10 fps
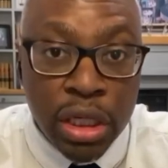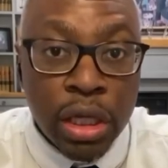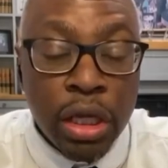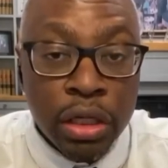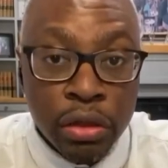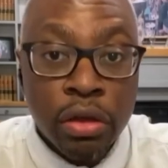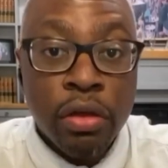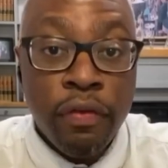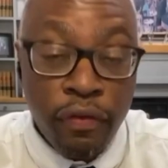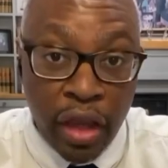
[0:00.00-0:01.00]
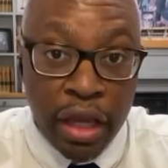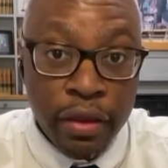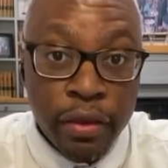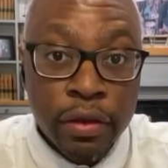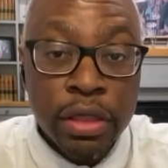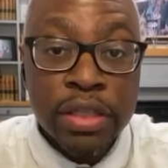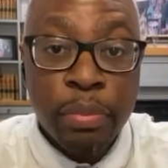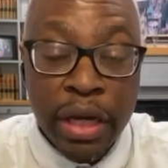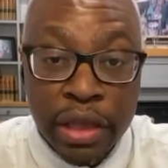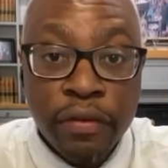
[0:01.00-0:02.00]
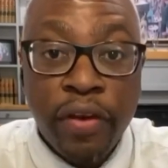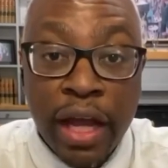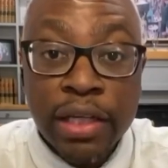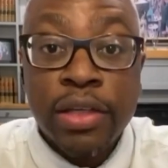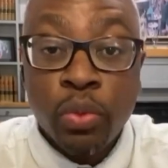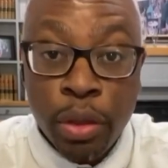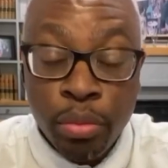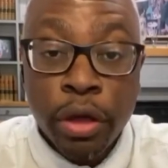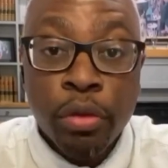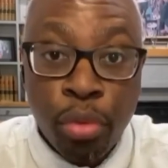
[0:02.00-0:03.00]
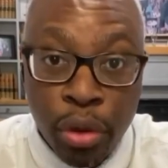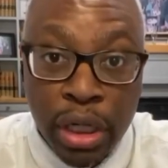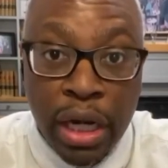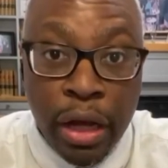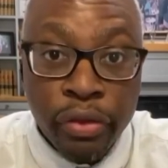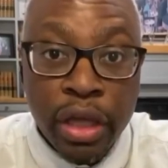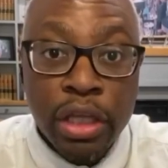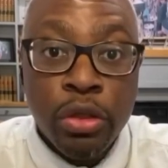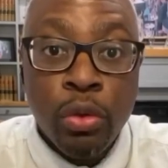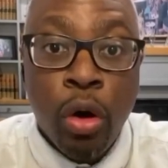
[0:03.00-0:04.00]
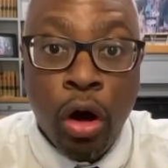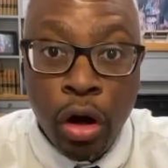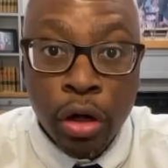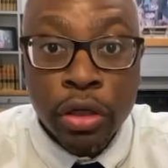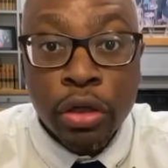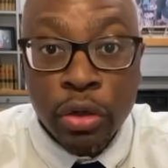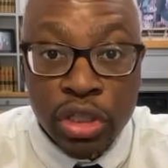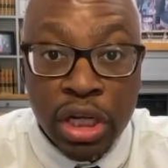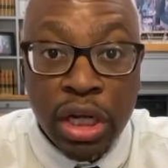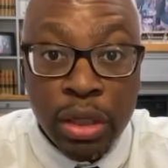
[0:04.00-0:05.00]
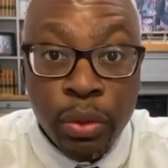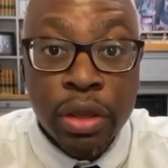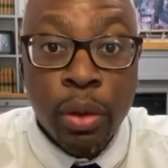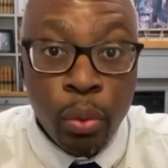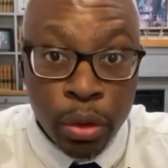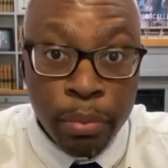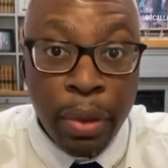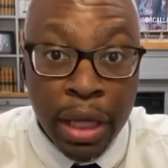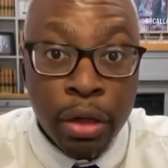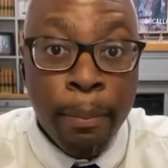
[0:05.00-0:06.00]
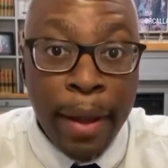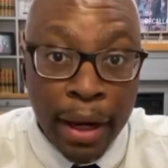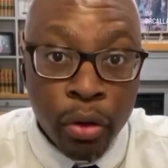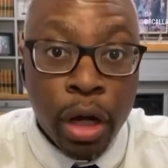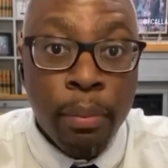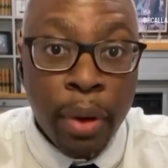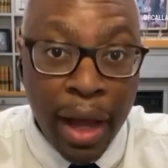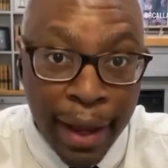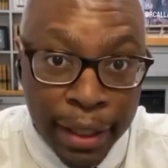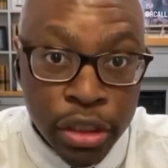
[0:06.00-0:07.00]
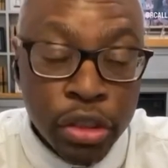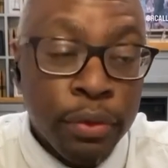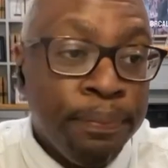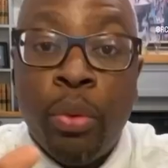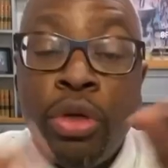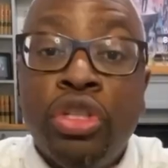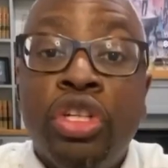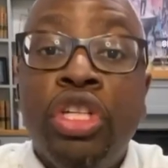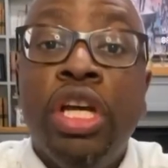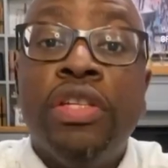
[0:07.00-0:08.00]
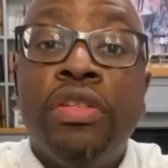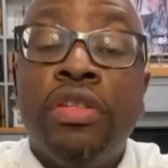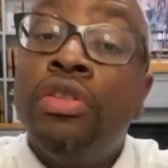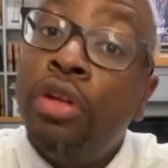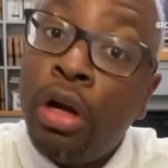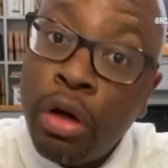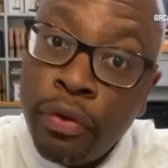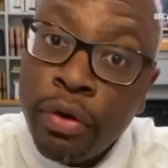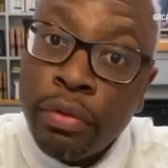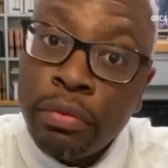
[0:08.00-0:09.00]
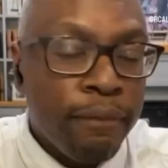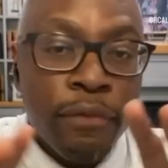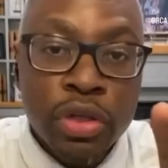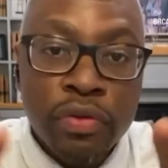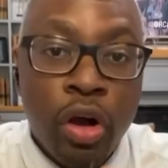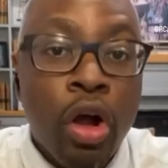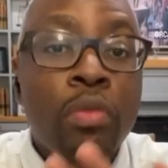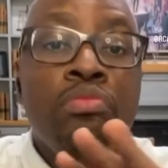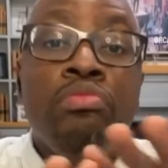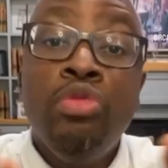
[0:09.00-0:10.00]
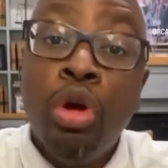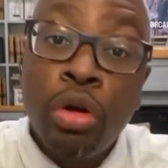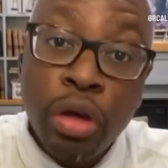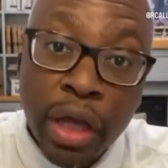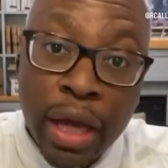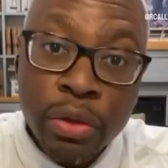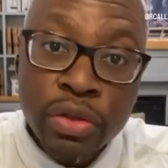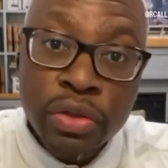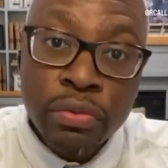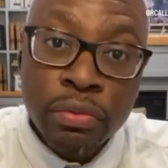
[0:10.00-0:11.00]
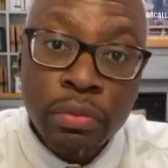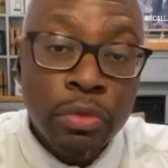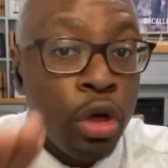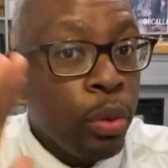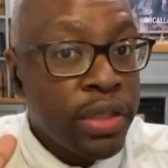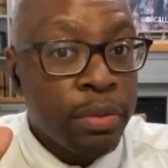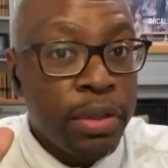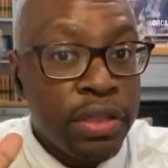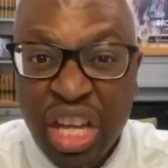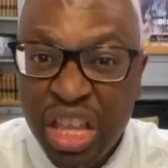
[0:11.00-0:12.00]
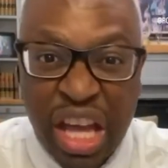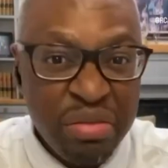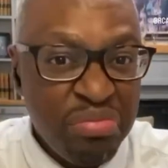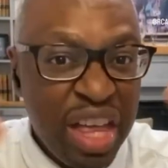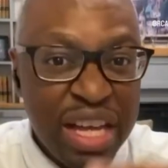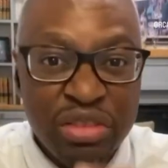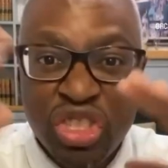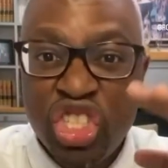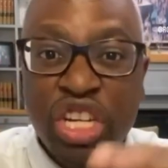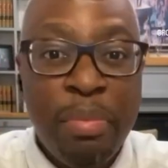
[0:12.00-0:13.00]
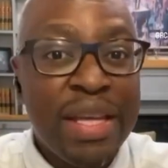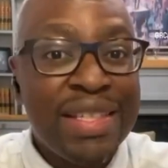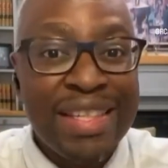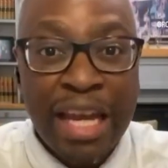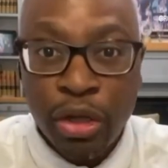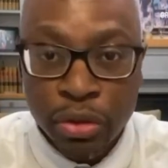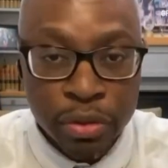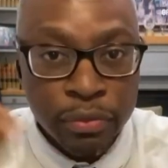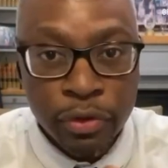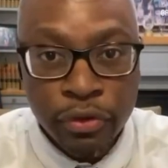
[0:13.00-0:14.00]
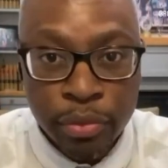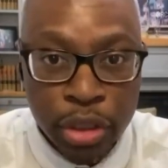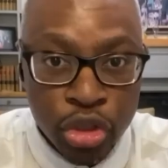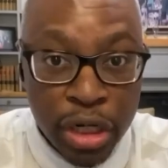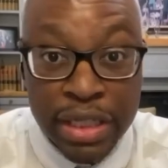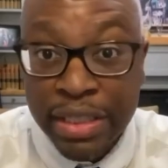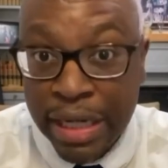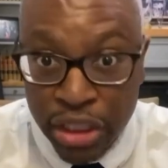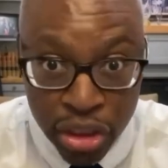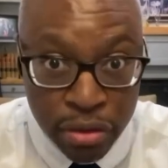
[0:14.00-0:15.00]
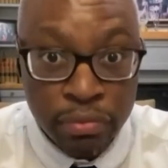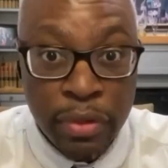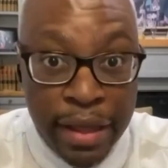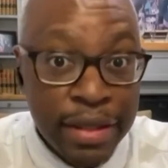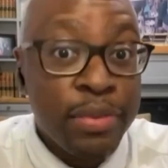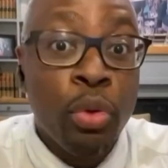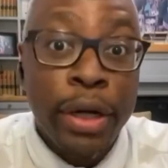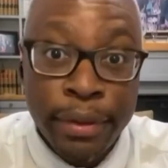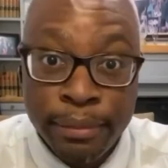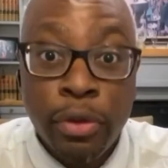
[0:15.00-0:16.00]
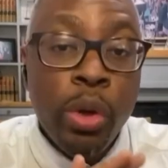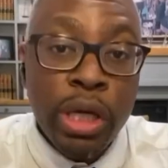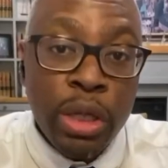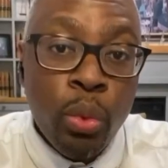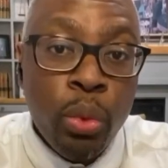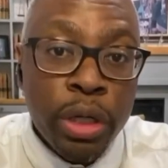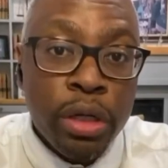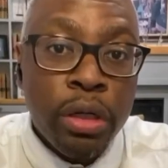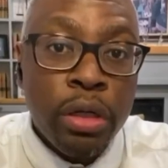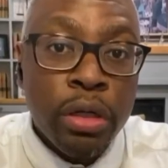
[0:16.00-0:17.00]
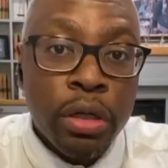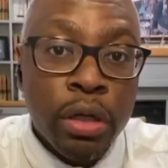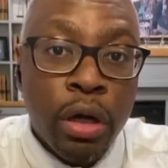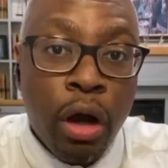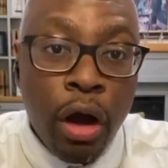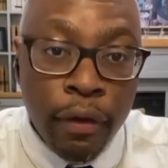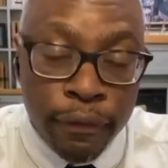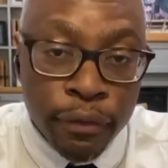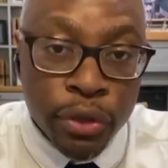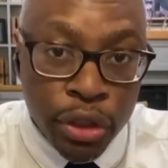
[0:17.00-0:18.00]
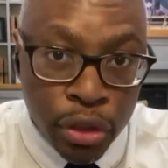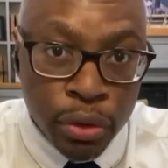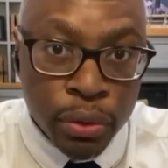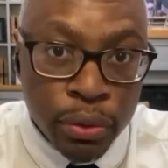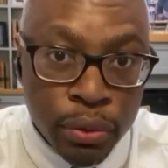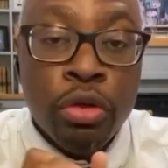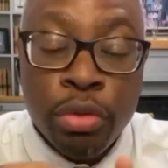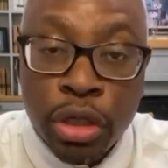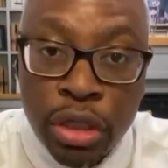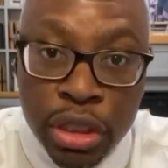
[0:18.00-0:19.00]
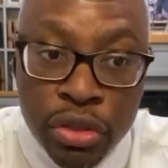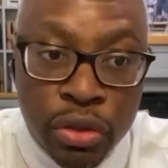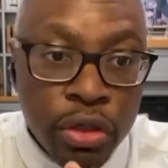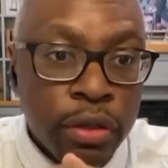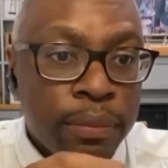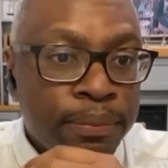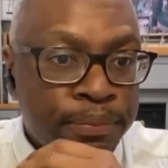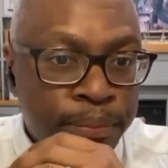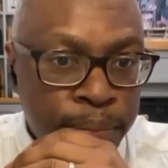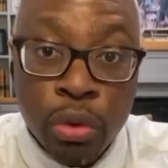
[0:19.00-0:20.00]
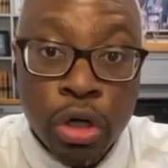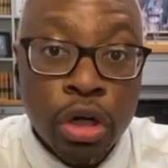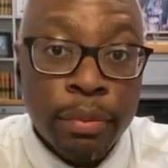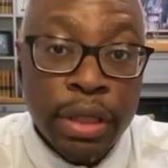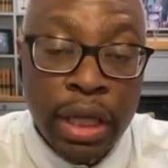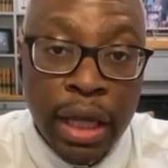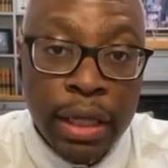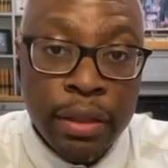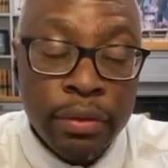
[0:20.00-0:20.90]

in good faith, despite the fact, as one brother pointed out, that you are negotiating with a wood panel background behind you. We should just start over. First of all, no cookouts, no recipes. That, that ship has sailed from the train station at this point. We will offer you Cuba Gooding Jr., Herman Cain,